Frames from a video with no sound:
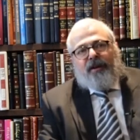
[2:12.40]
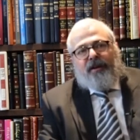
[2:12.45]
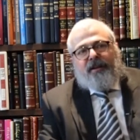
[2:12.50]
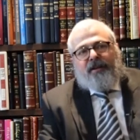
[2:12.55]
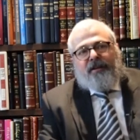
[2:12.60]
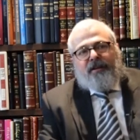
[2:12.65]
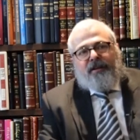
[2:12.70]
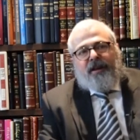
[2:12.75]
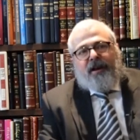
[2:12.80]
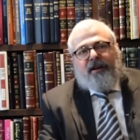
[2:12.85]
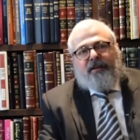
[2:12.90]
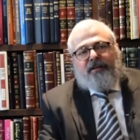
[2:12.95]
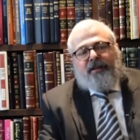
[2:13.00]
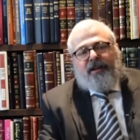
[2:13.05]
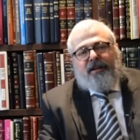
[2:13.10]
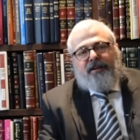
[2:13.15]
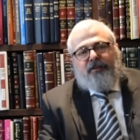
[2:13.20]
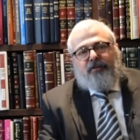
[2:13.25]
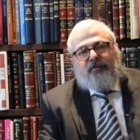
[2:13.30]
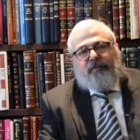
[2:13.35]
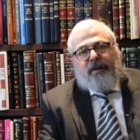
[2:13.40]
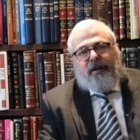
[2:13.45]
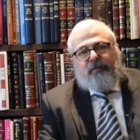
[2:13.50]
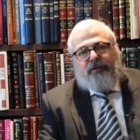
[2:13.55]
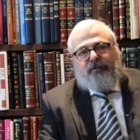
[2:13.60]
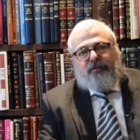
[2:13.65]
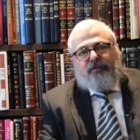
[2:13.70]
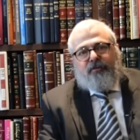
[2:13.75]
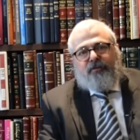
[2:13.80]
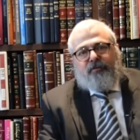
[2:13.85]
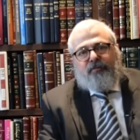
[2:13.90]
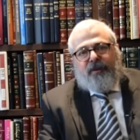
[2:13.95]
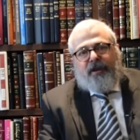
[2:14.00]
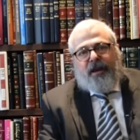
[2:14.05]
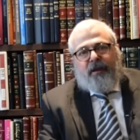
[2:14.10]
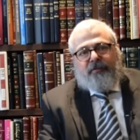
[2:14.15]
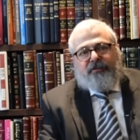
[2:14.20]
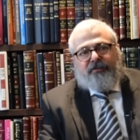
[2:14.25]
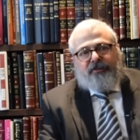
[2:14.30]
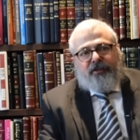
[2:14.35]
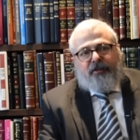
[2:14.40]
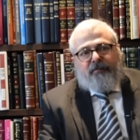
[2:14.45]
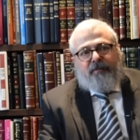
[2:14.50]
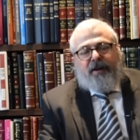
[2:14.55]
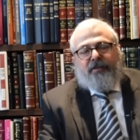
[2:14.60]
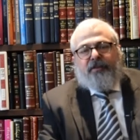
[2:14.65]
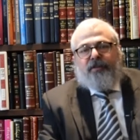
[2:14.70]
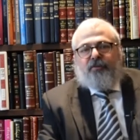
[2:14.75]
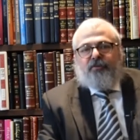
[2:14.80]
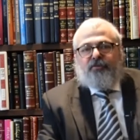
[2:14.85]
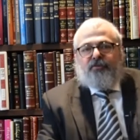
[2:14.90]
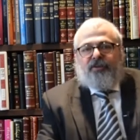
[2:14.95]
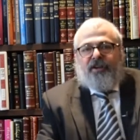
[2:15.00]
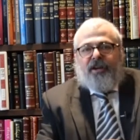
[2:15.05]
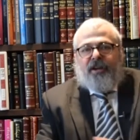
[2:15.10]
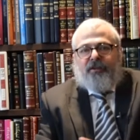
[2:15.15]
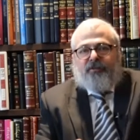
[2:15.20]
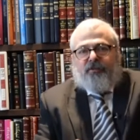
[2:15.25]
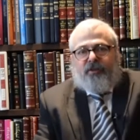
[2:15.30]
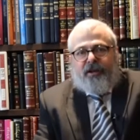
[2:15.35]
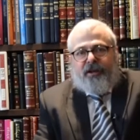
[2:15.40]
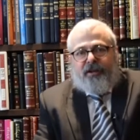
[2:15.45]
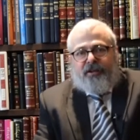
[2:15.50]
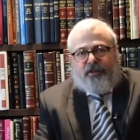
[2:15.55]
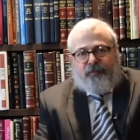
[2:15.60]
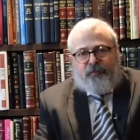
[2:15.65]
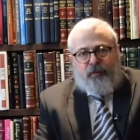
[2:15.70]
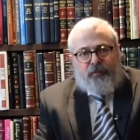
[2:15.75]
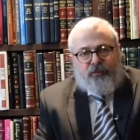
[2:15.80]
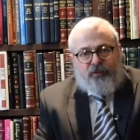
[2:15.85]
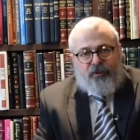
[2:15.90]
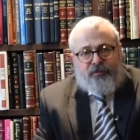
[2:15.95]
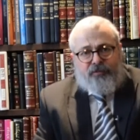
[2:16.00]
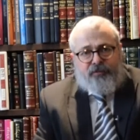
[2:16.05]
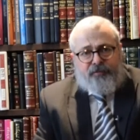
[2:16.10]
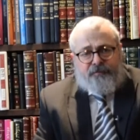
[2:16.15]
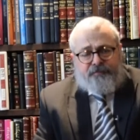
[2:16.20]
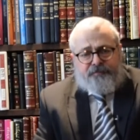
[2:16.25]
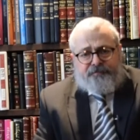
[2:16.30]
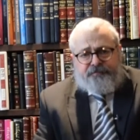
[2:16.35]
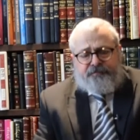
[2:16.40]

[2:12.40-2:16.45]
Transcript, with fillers: a young lady to be able to become a single mother using a, a sperm donor.